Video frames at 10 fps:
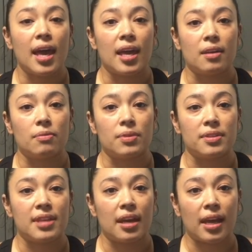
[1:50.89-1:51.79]
and it
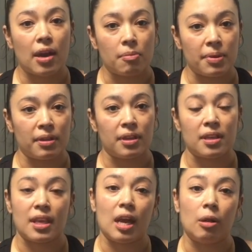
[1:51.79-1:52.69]
was that
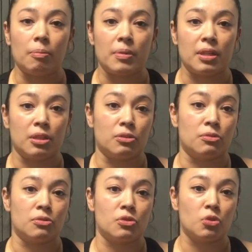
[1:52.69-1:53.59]
accountability that helped me
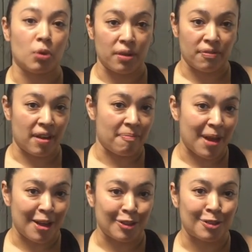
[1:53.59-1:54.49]
lose 25
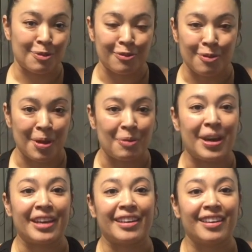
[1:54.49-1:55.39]
pounds before my
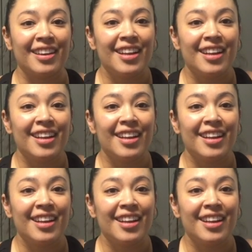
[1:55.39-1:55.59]
wedding.